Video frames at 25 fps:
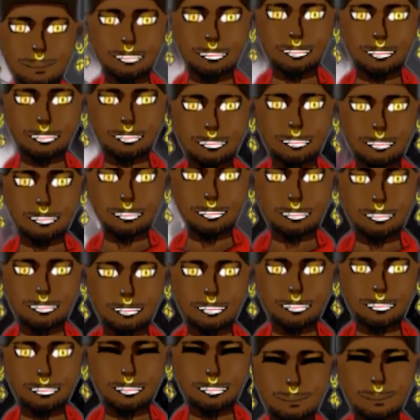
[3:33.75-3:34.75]
place? Cause
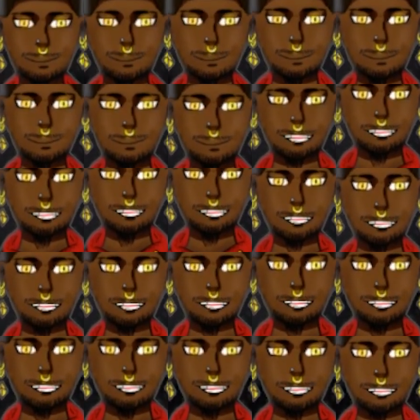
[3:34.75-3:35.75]
of
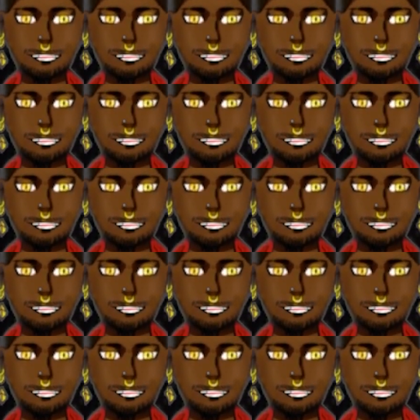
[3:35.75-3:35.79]
Nick.